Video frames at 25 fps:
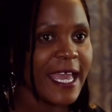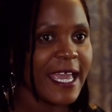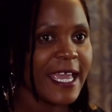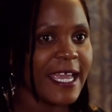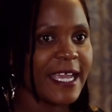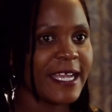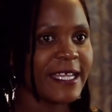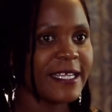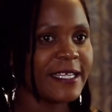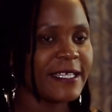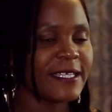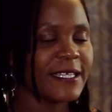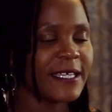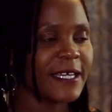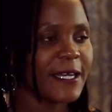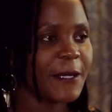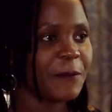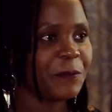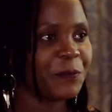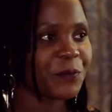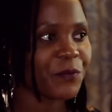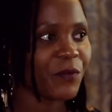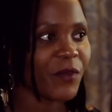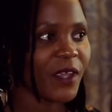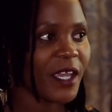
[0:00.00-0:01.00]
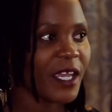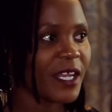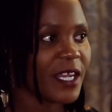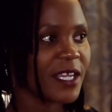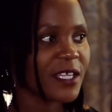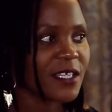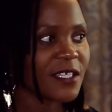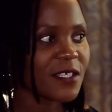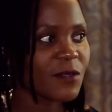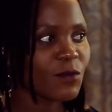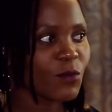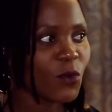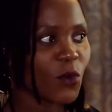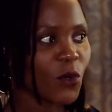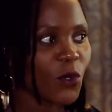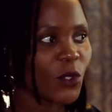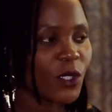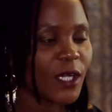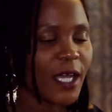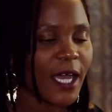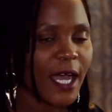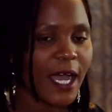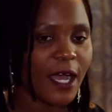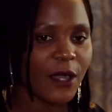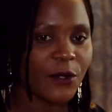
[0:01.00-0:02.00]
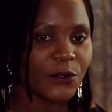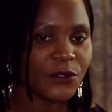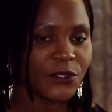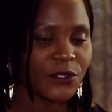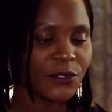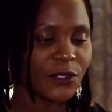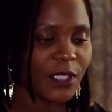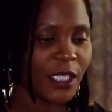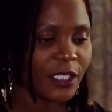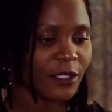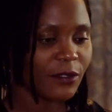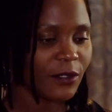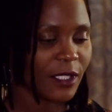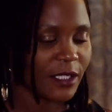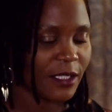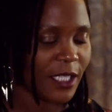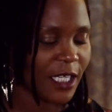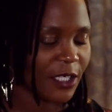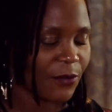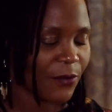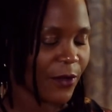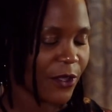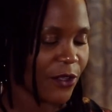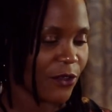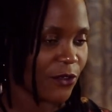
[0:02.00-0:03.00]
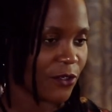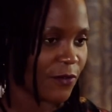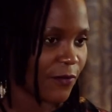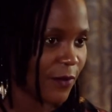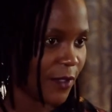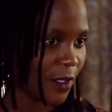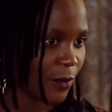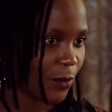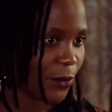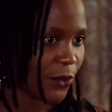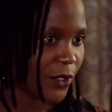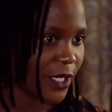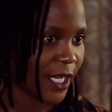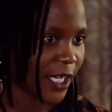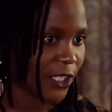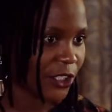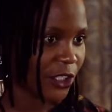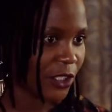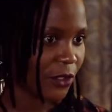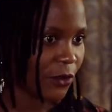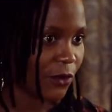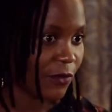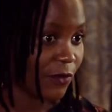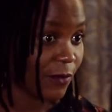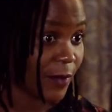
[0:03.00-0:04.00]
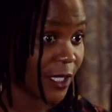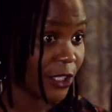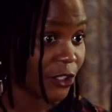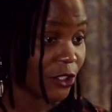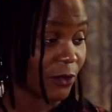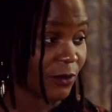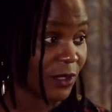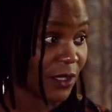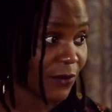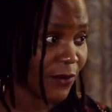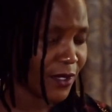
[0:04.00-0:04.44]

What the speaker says: And in a small house that we use for the production of mushrooms,